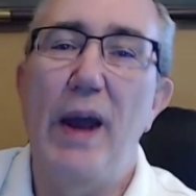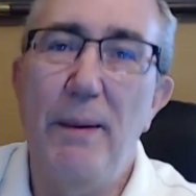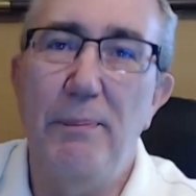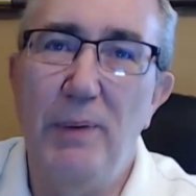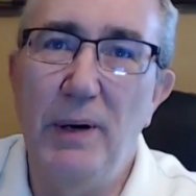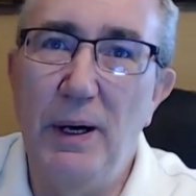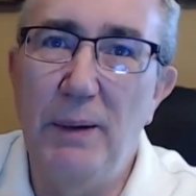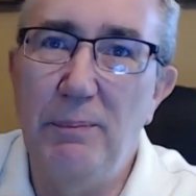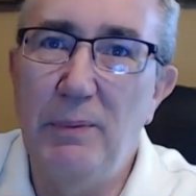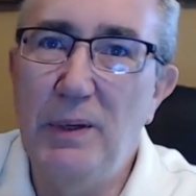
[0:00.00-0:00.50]

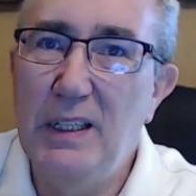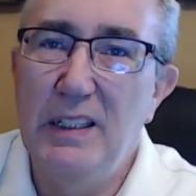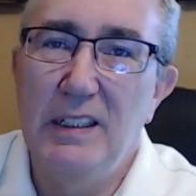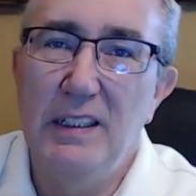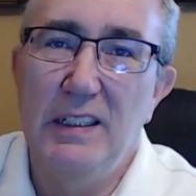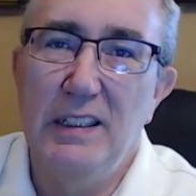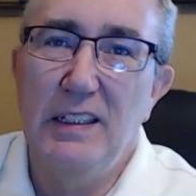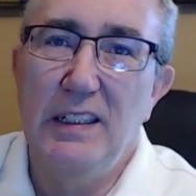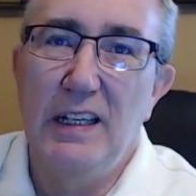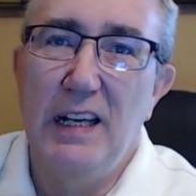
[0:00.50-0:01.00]
up,
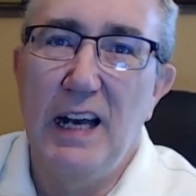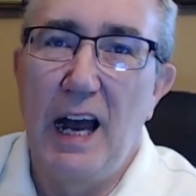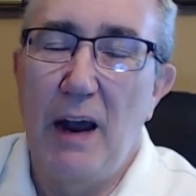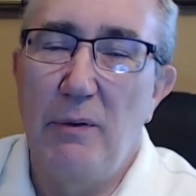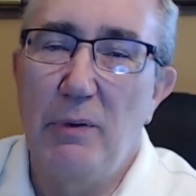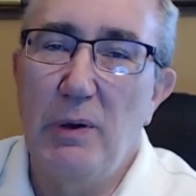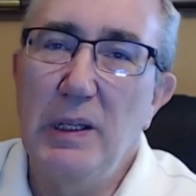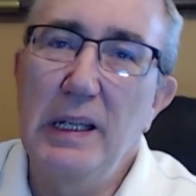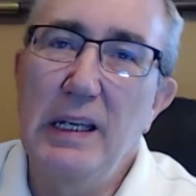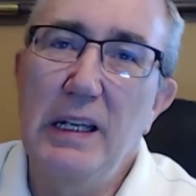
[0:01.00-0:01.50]
I
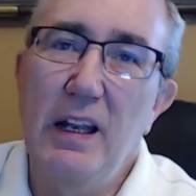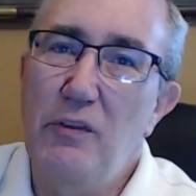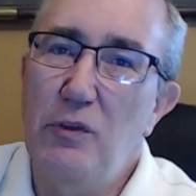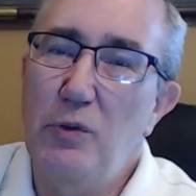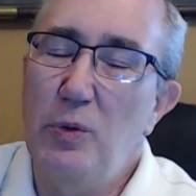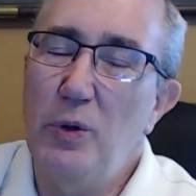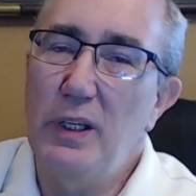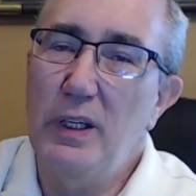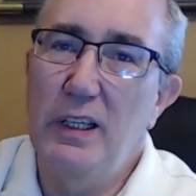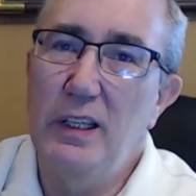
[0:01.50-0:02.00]
really loved
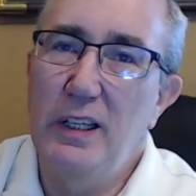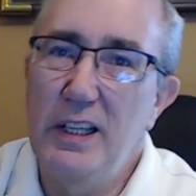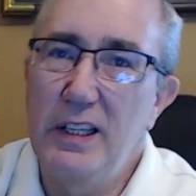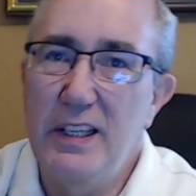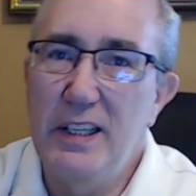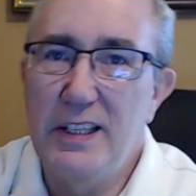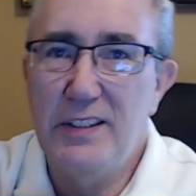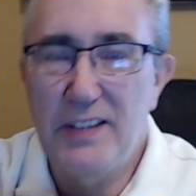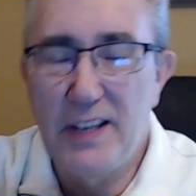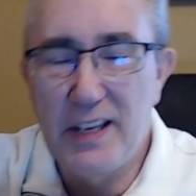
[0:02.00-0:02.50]
working on
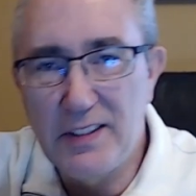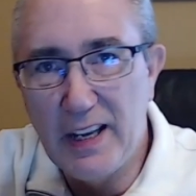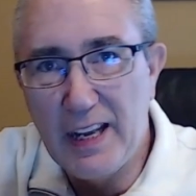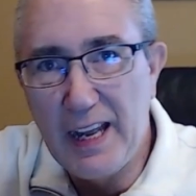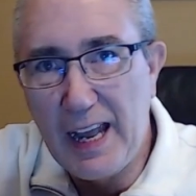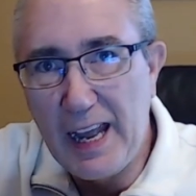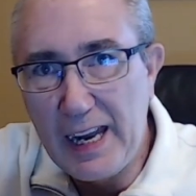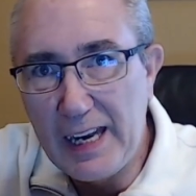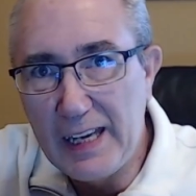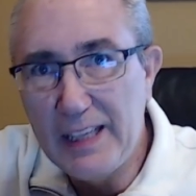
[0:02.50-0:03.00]
this
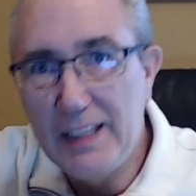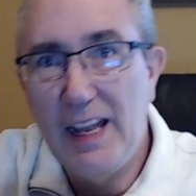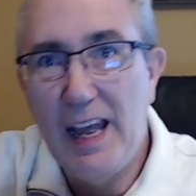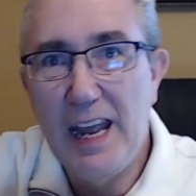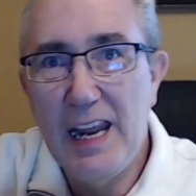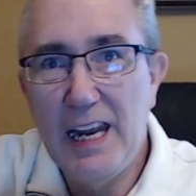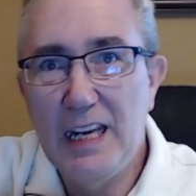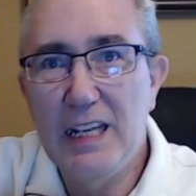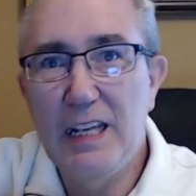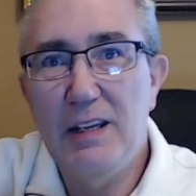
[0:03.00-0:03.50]

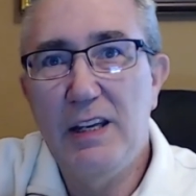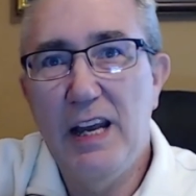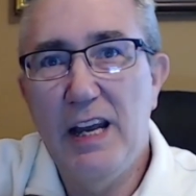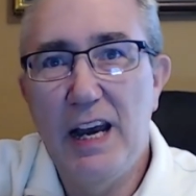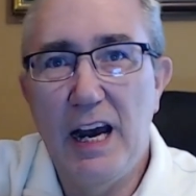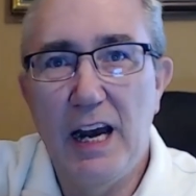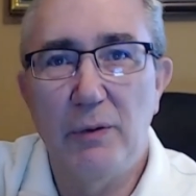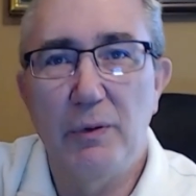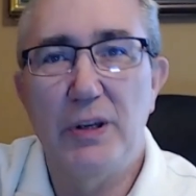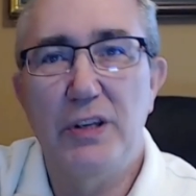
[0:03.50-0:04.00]

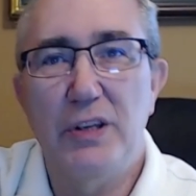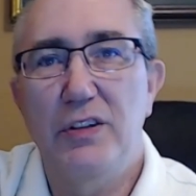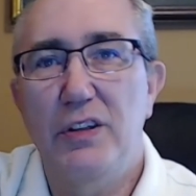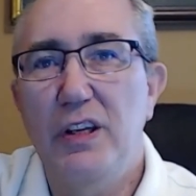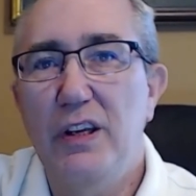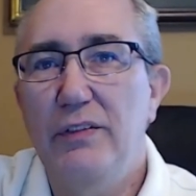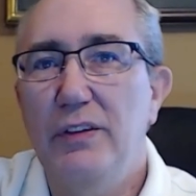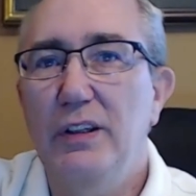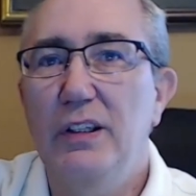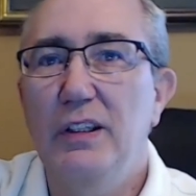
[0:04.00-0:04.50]
SA-80
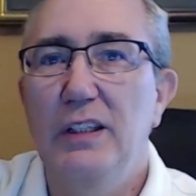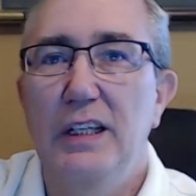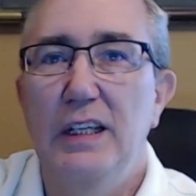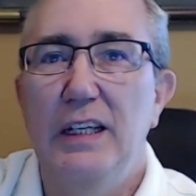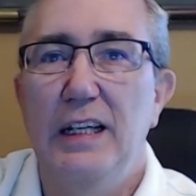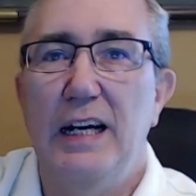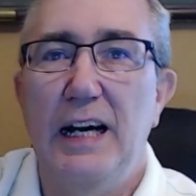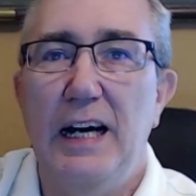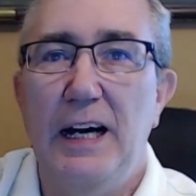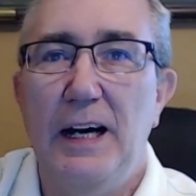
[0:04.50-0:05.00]
receiver.
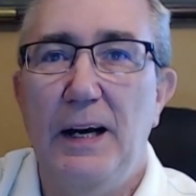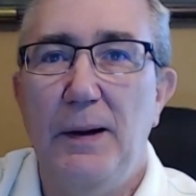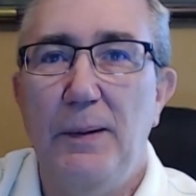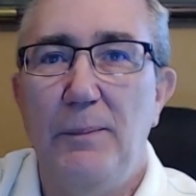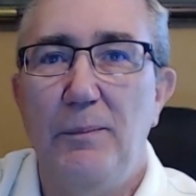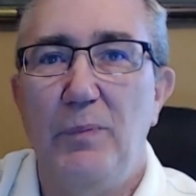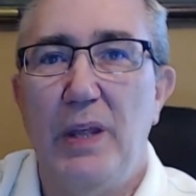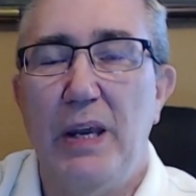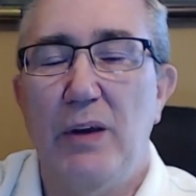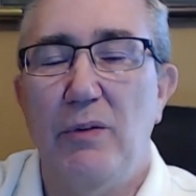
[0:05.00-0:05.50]

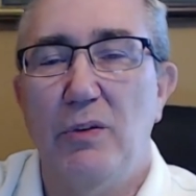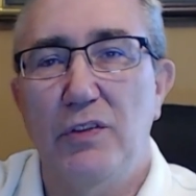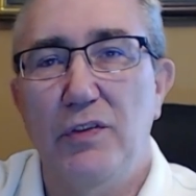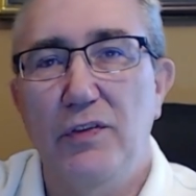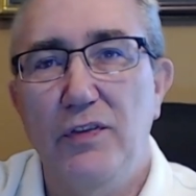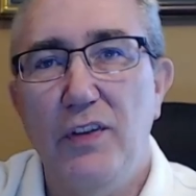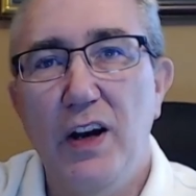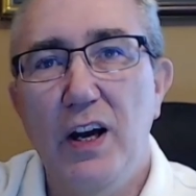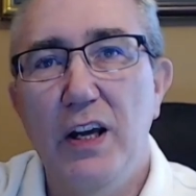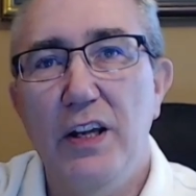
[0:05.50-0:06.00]
It was
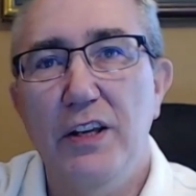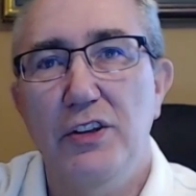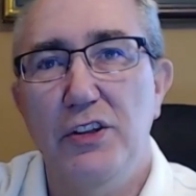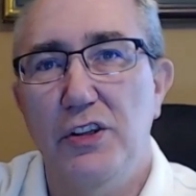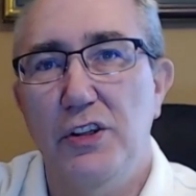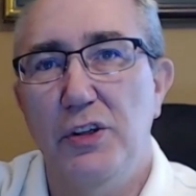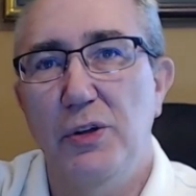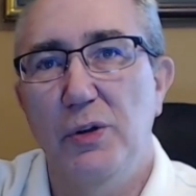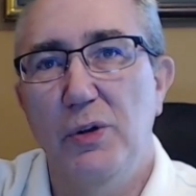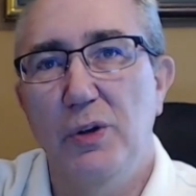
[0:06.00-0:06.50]
fun
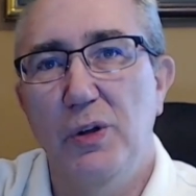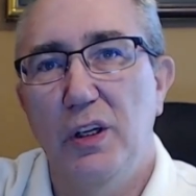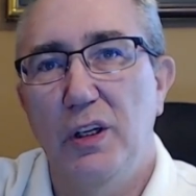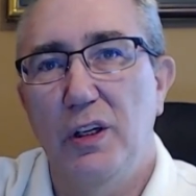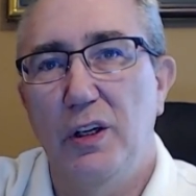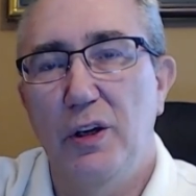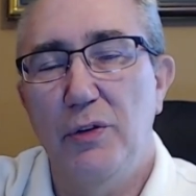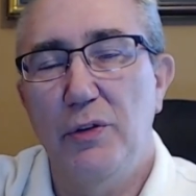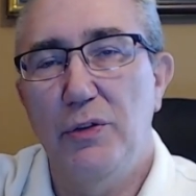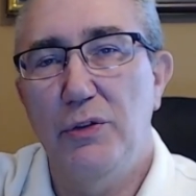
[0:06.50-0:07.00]
to
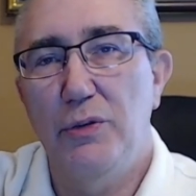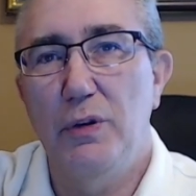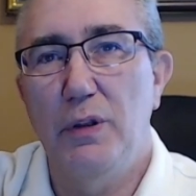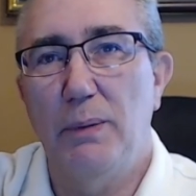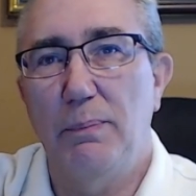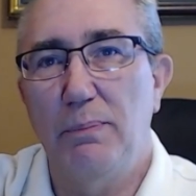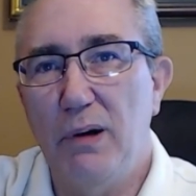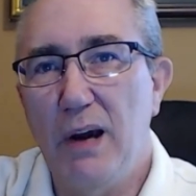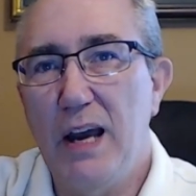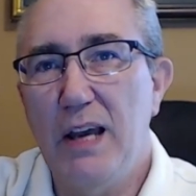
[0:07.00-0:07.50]
go through the
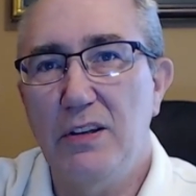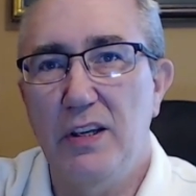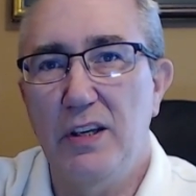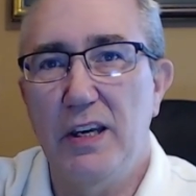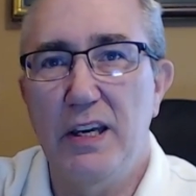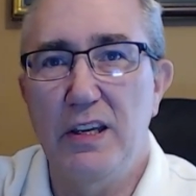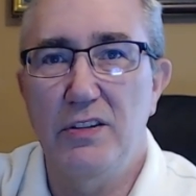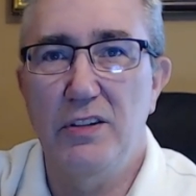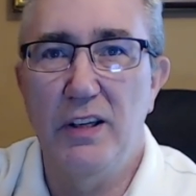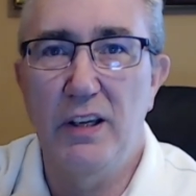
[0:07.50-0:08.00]

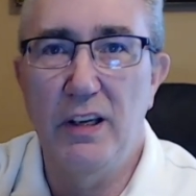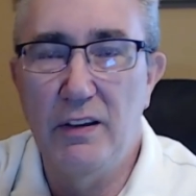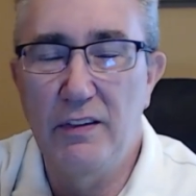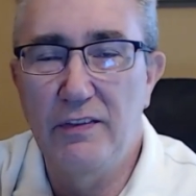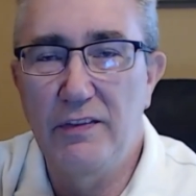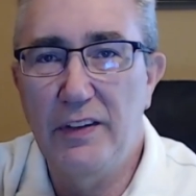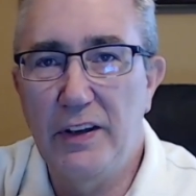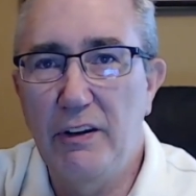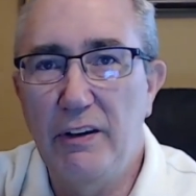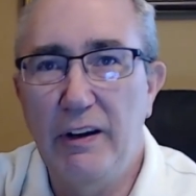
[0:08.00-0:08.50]
process of
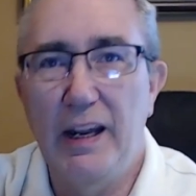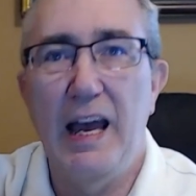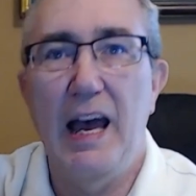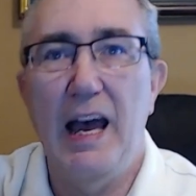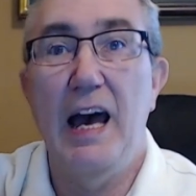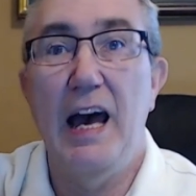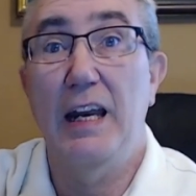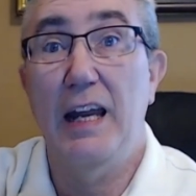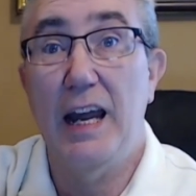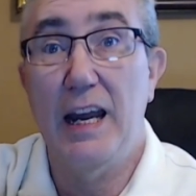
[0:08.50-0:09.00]
figuring out
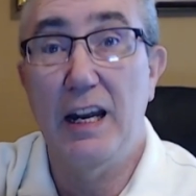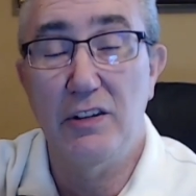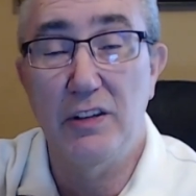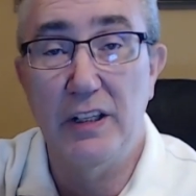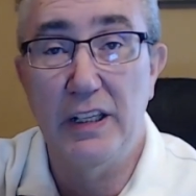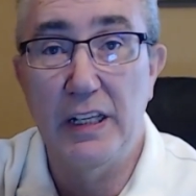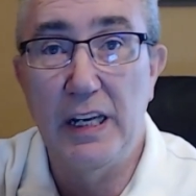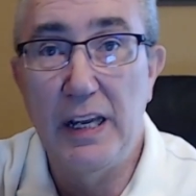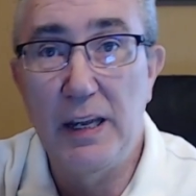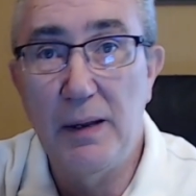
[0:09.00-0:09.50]
how to
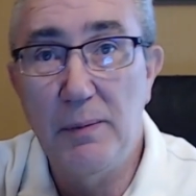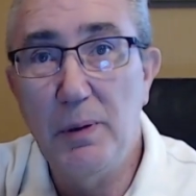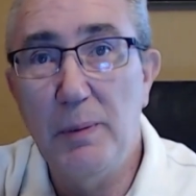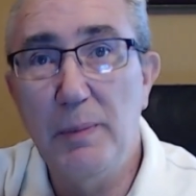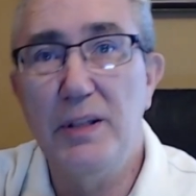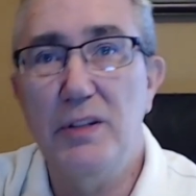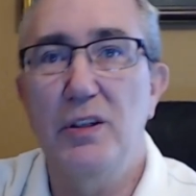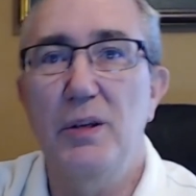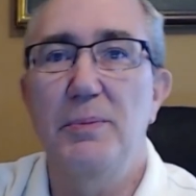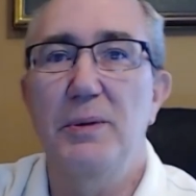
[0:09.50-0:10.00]
actually
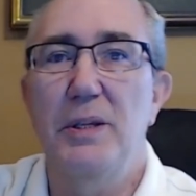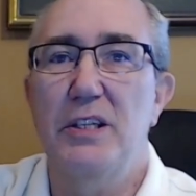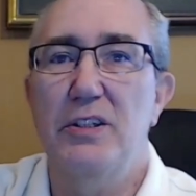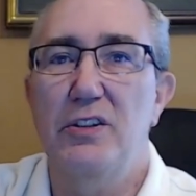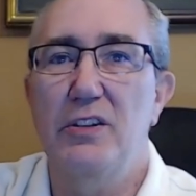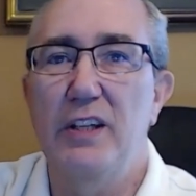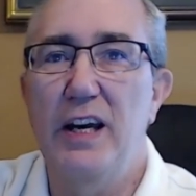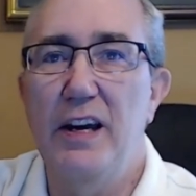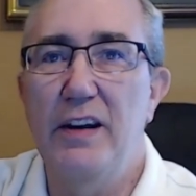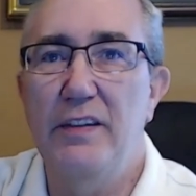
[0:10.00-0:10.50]
implement some of the
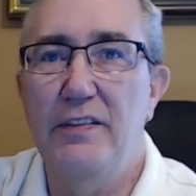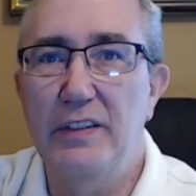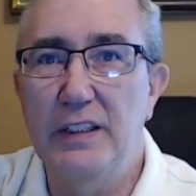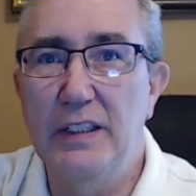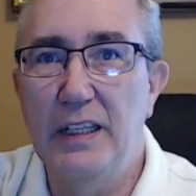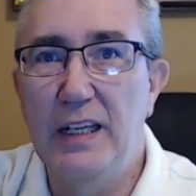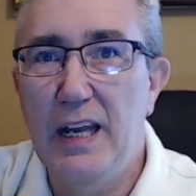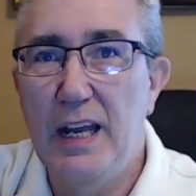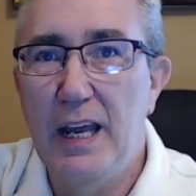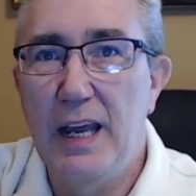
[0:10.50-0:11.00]
stuff and
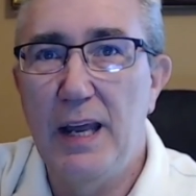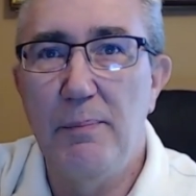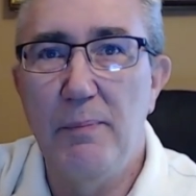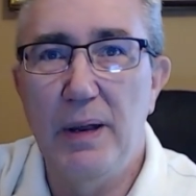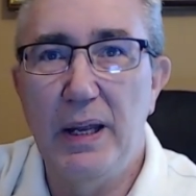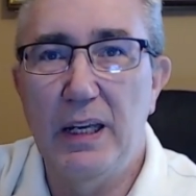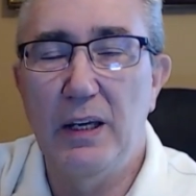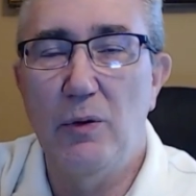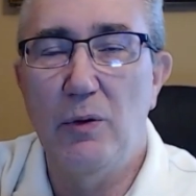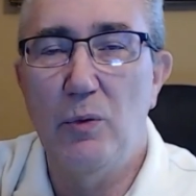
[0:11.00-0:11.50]

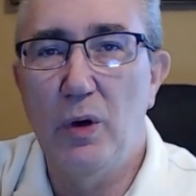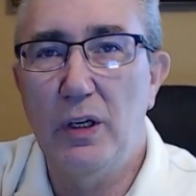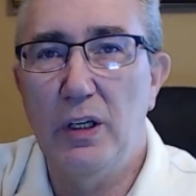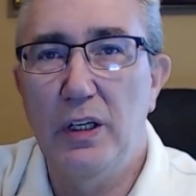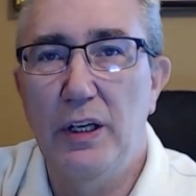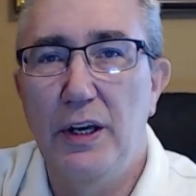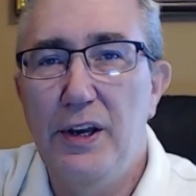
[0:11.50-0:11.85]
make it work.